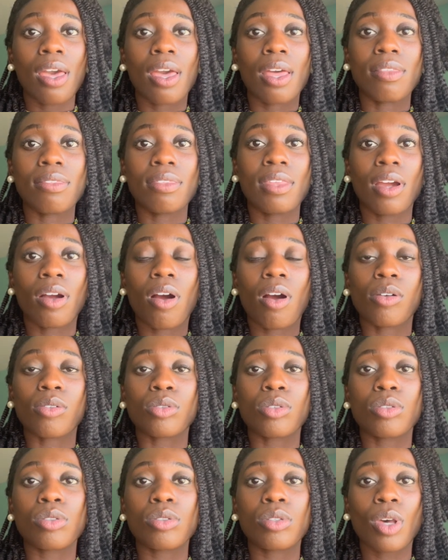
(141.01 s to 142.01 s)
And there are
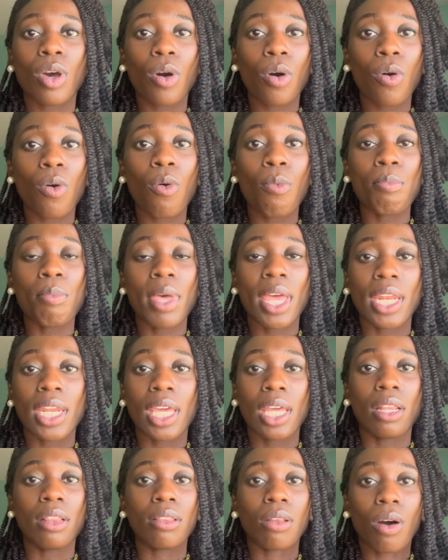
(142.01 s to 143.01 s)
so
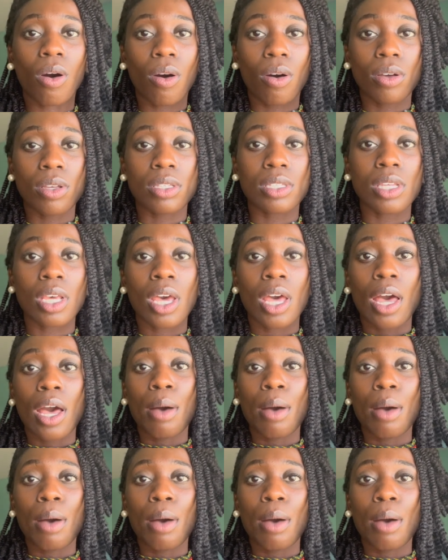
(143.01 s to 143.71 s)
many laws,